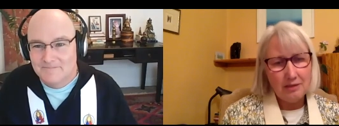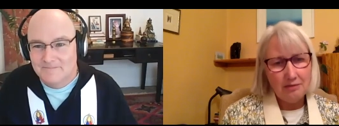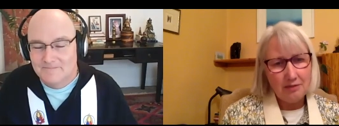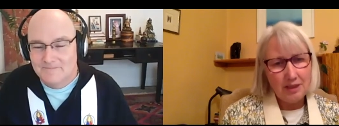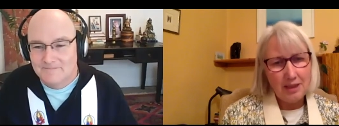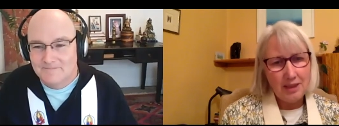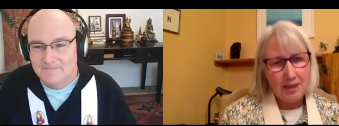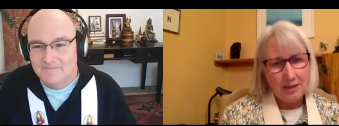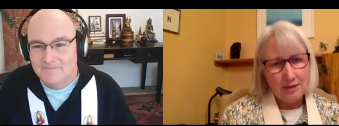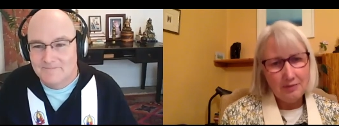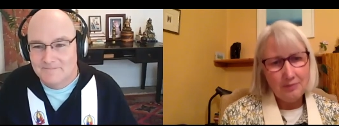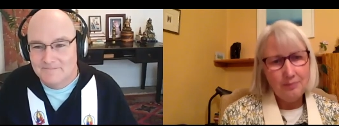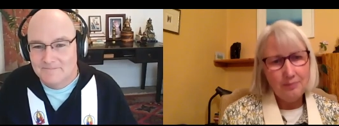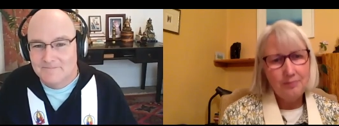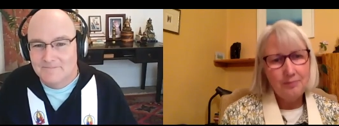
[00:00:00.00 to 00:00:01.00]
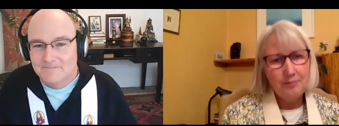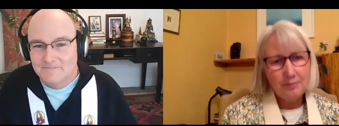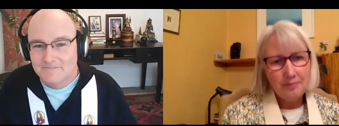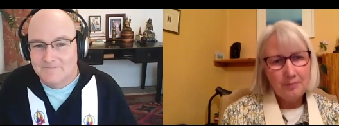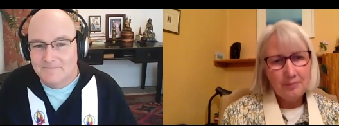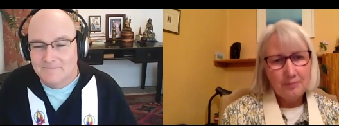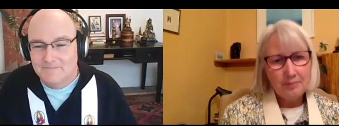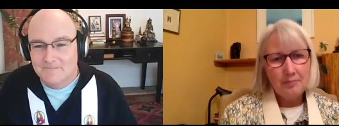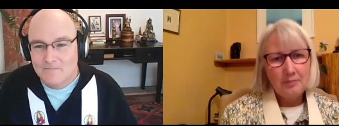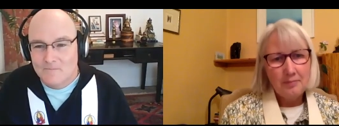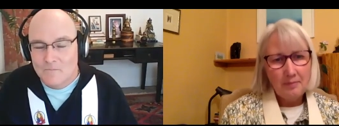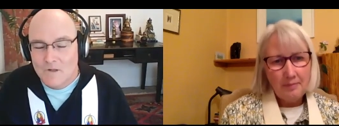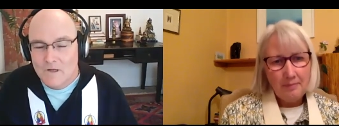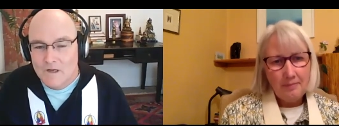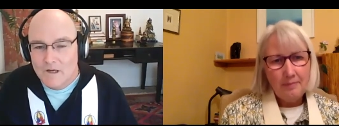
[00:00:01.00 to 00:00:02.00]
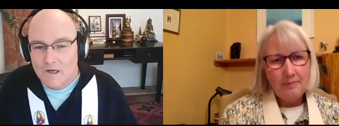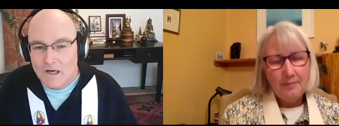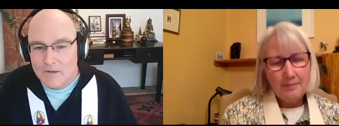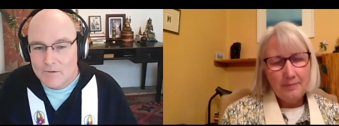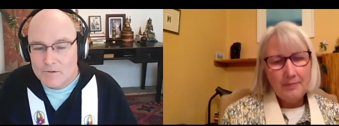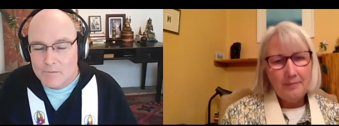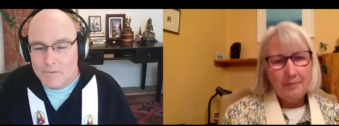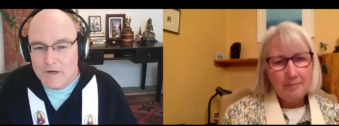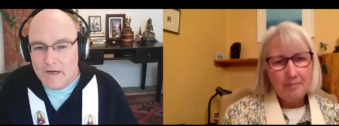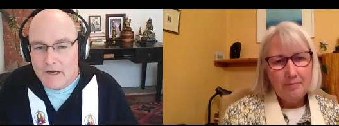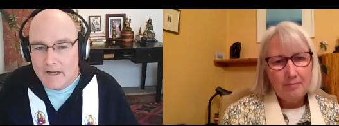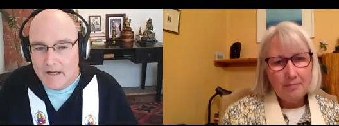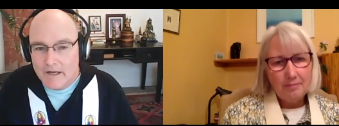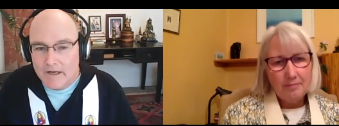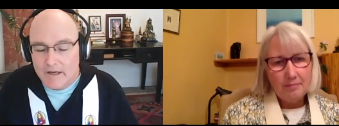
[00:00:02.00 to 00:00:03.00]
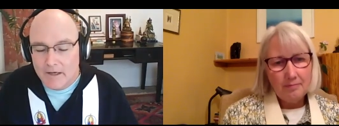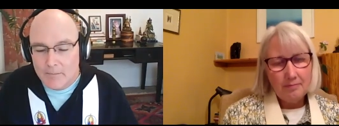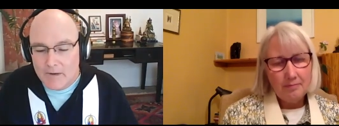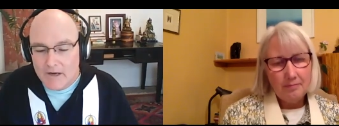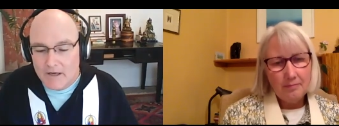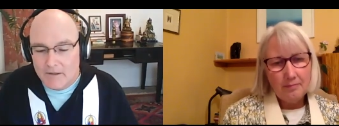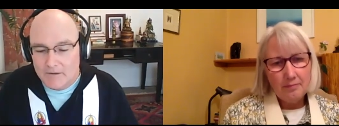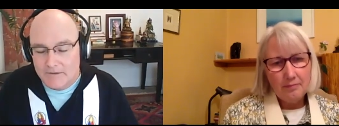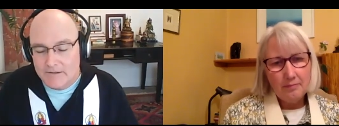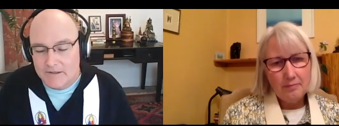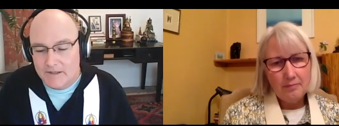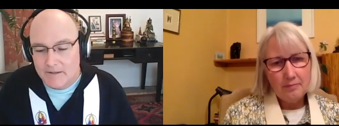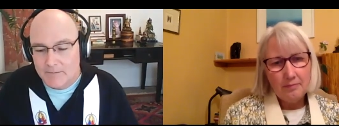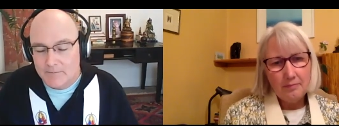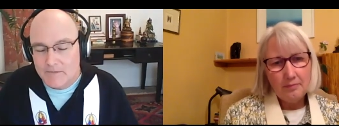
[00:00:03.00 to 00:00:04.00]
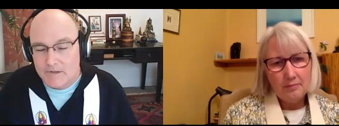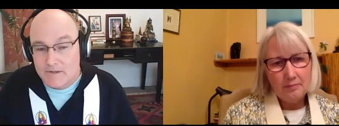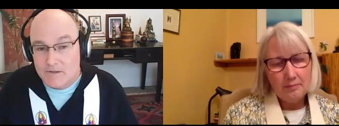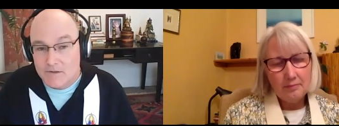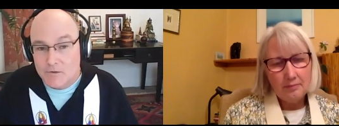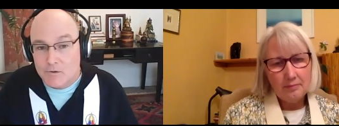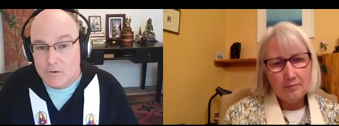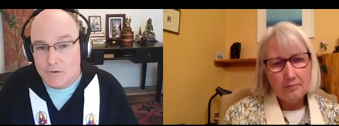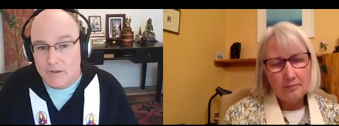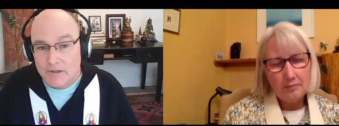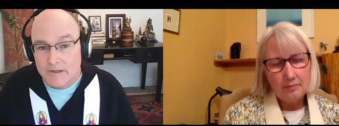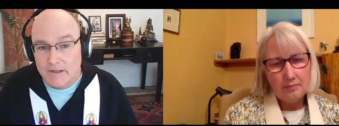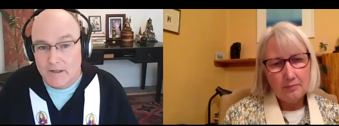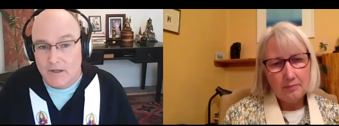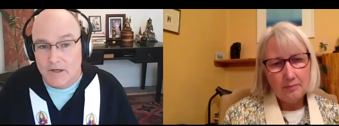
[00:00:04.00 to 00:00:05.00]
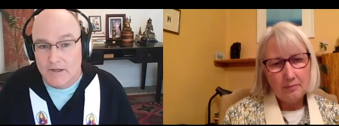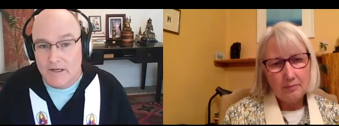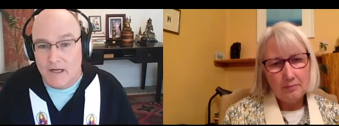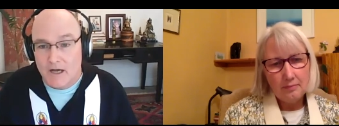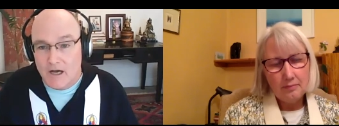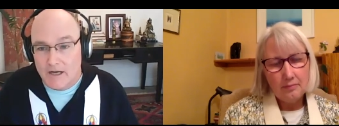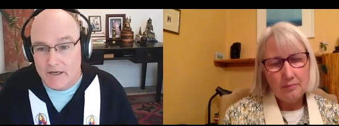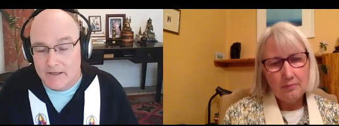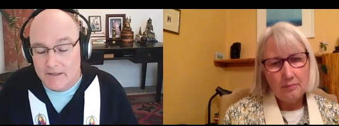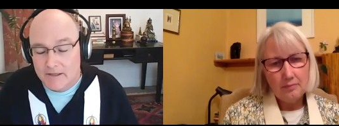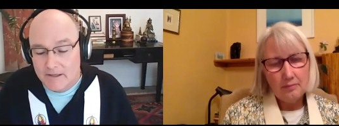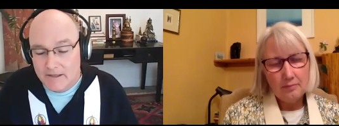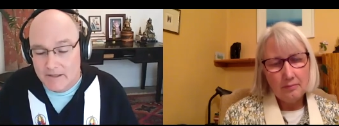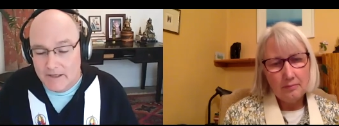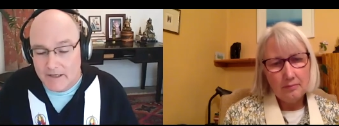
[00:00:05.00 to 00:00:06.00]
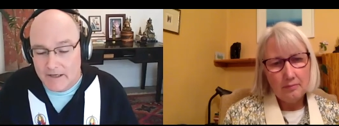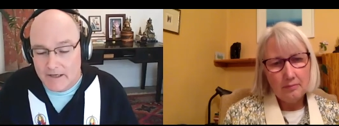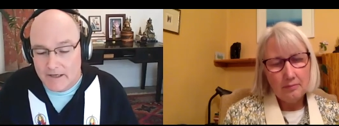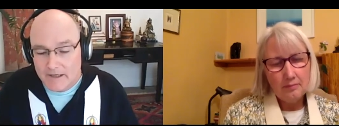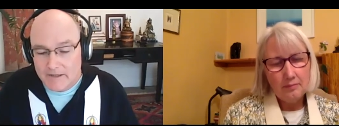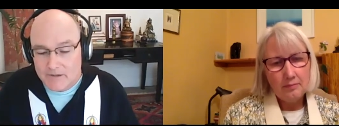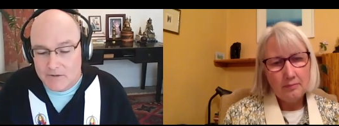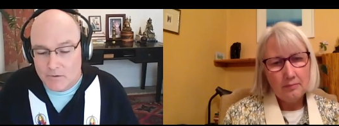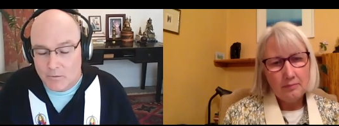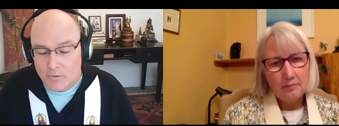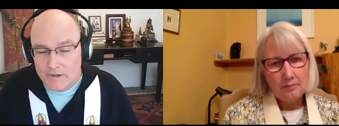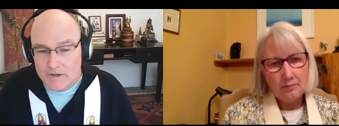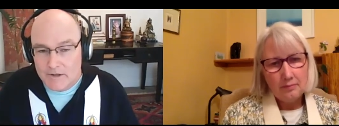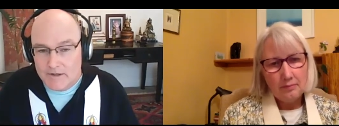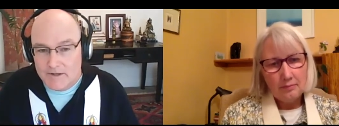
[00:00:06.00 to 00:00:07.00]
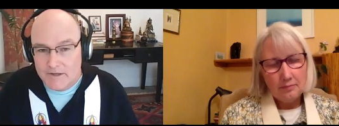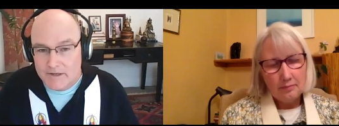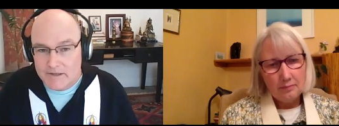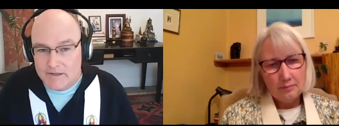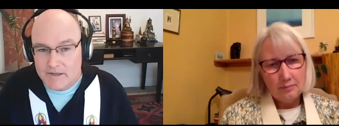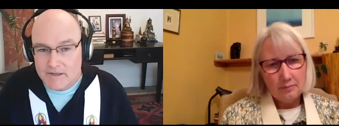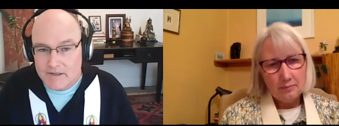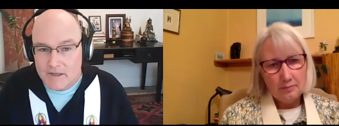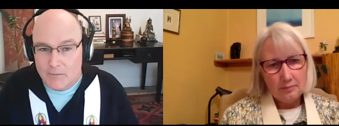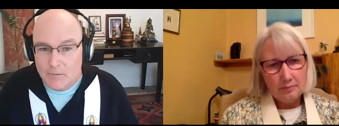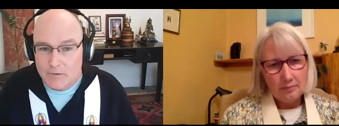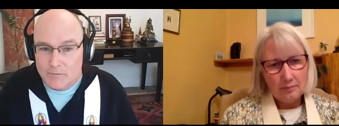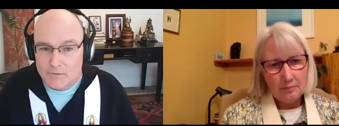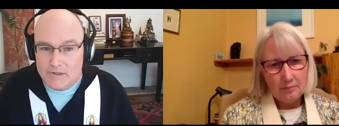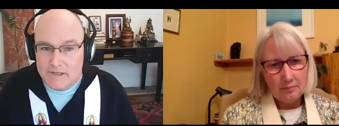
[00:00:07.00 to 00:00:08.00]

Speaker 1: really. Mm.
Speaker 2: I was reading about this sutra a little online. And one of the things that someone was